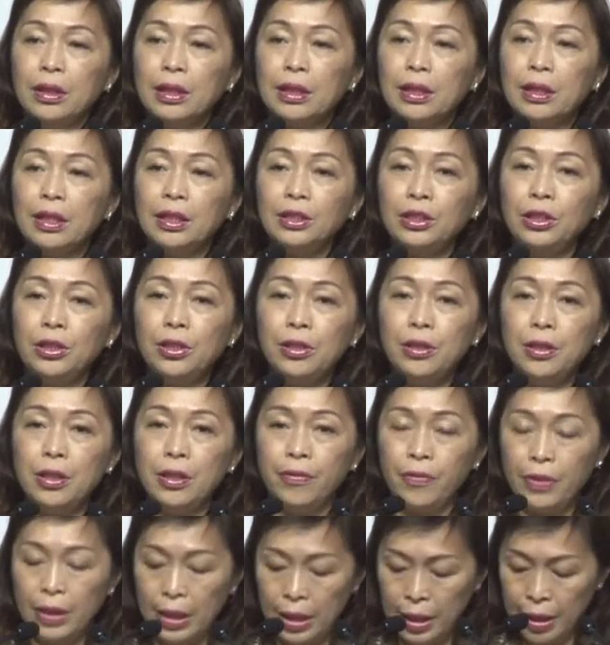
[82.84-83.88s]
The cluster
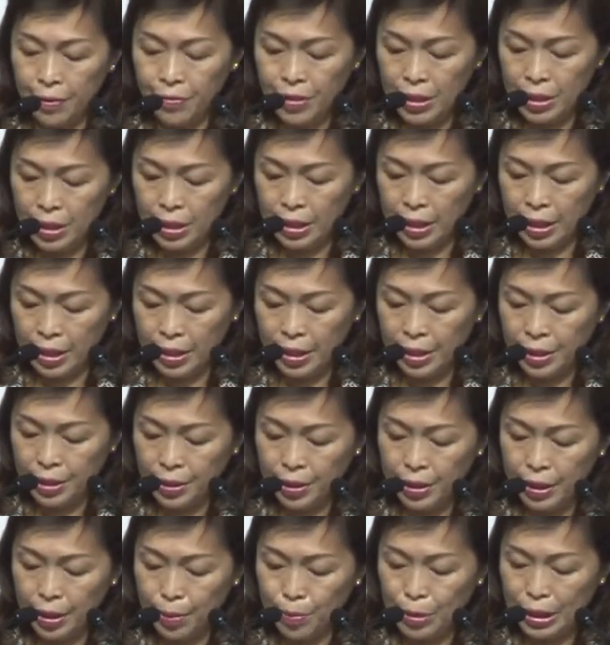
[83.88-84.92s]
of 11
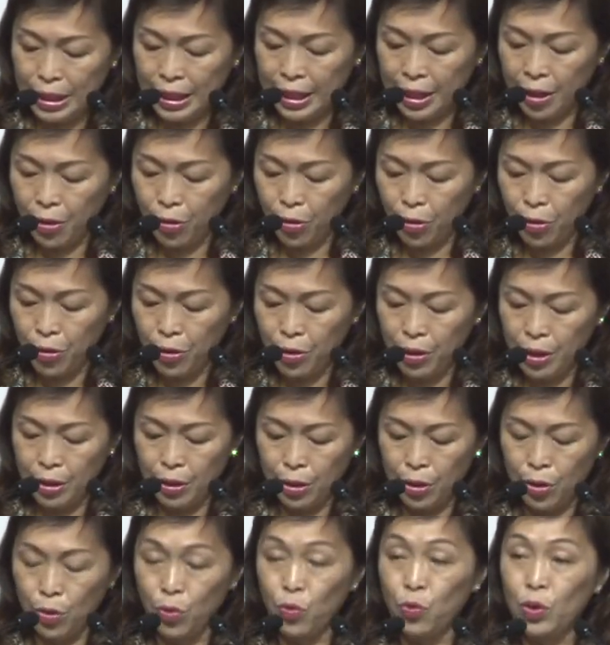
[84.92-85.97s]
cities come together
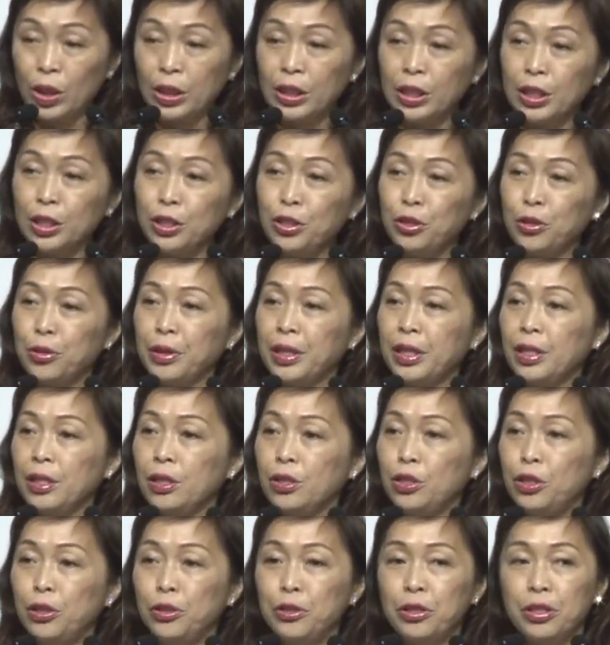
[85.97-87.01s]
under one
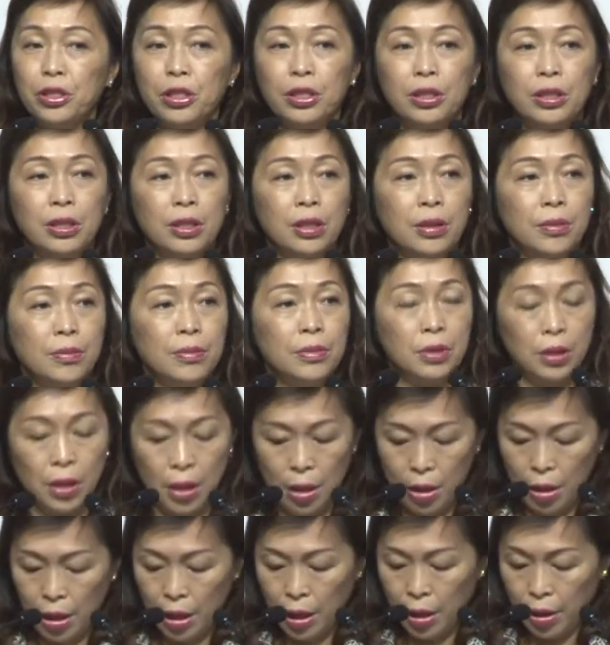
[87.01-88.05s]
country, two
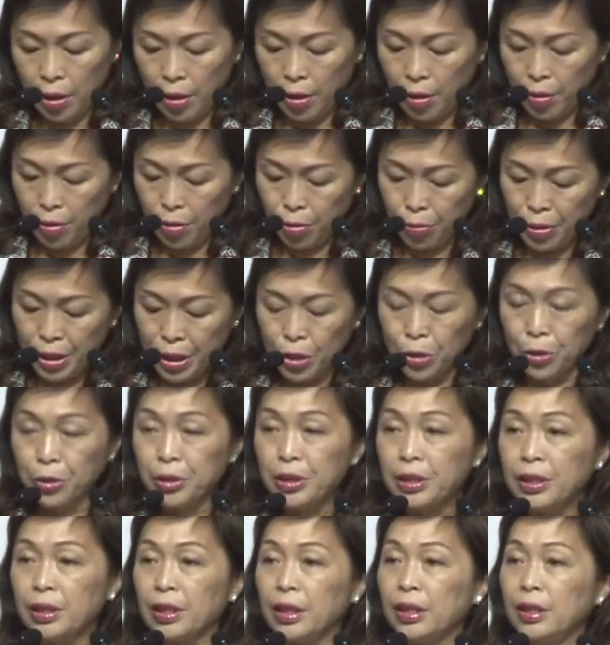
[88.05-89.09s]
systems, three
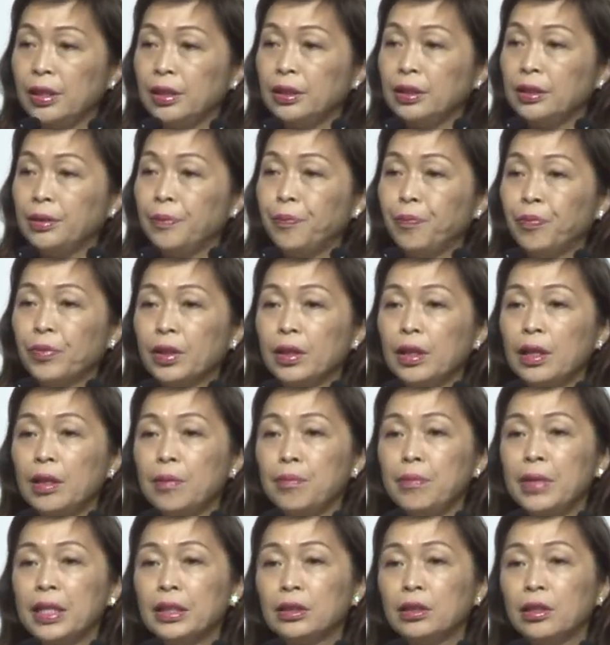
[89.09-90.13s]
currencies,
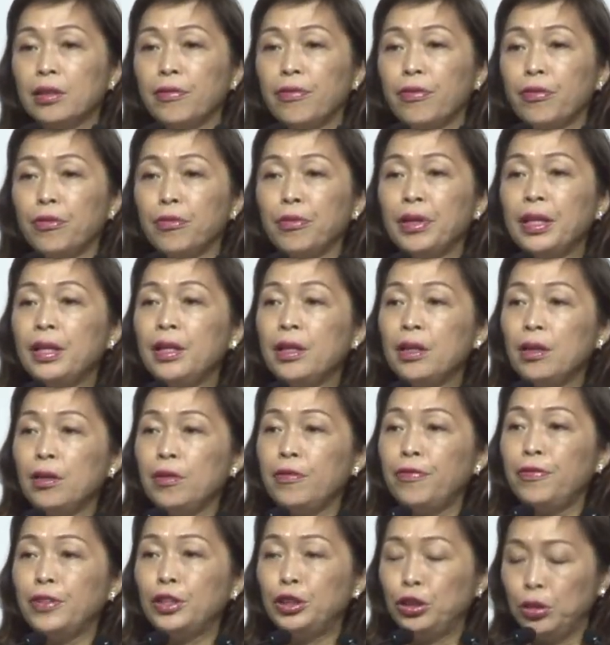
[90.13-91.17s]
a mix of three
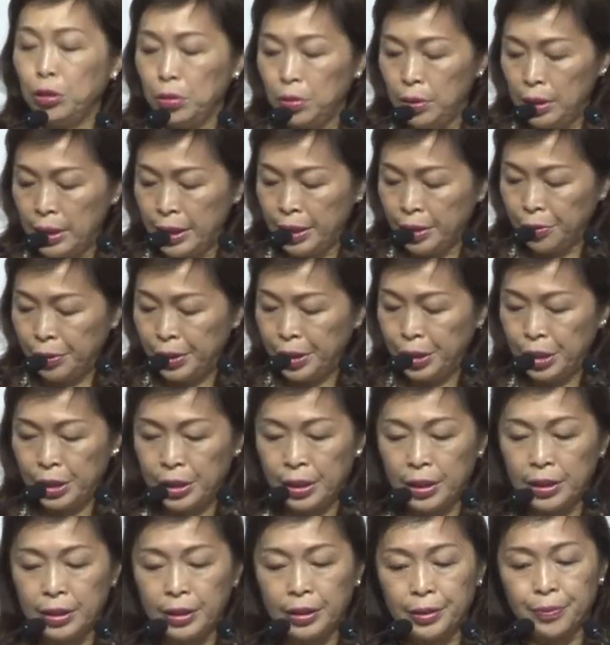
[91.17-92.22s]
official
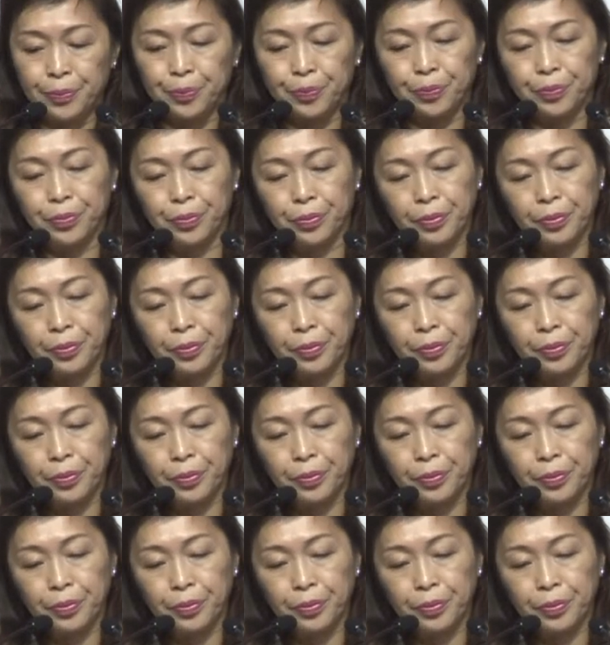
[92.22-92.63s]
languages,